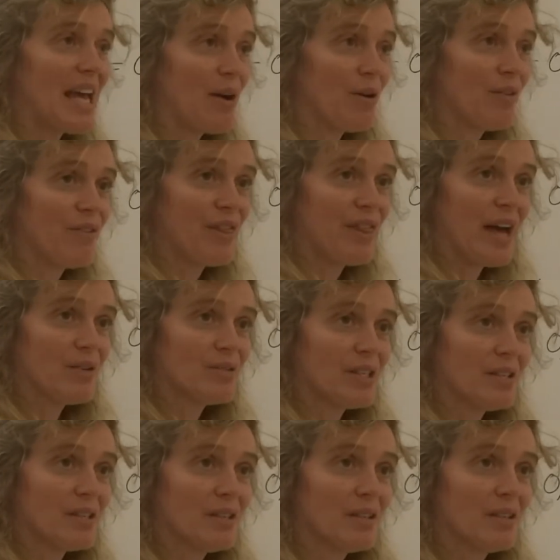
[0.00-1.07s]
out of
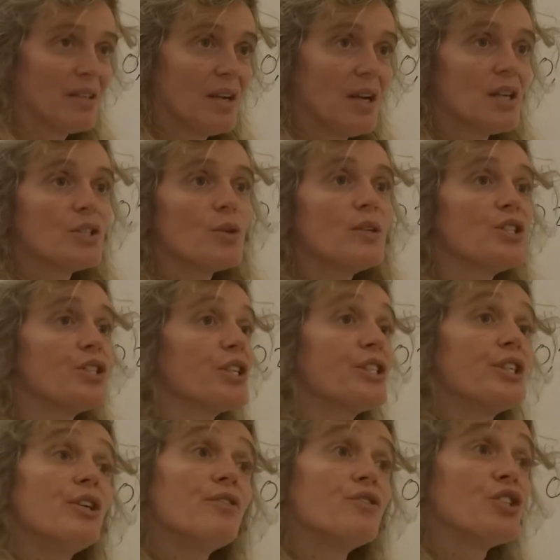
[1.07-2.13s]
1,000. So it's just
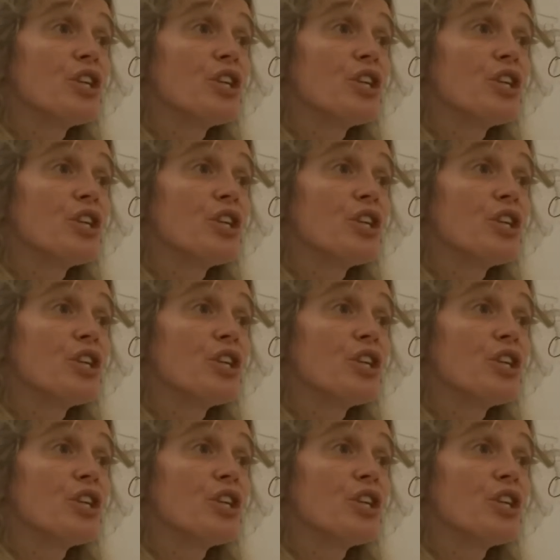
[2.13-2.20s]
that you've